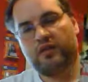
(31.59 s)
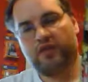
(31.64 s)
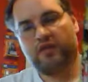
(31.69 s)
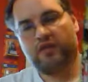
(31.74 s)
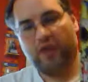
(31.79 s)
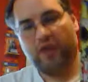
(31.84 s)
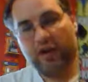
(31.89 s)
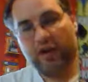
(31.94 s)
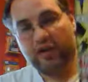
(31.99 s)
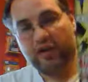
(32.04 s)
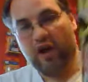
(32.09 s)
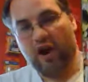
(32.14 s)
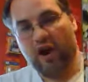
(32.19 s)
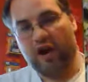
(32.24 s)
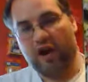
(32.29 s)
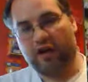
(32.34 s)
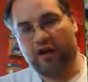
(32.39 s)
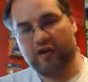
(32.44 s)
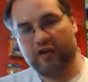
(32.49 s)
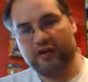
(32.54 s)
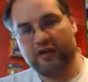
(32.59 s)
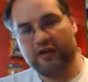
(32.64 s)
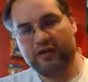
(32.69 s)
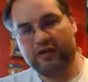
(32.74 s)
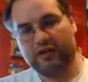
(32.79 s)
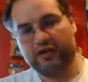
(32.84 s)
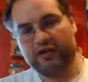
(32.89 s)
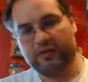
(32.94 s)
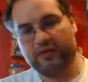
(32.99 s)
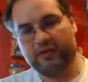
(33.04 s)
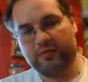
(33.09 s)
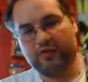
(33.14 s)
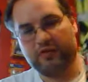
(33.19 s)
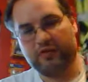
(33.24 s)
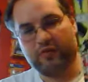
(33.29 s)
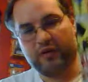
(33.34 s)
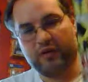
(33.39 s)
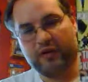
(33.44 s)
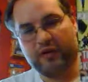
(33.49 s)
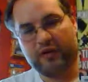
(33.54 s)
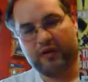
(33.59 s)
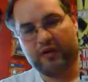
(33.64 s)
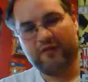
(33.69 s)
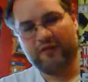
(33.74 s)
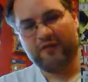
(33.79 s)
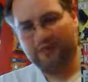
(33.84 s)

Darkhawk, number 28.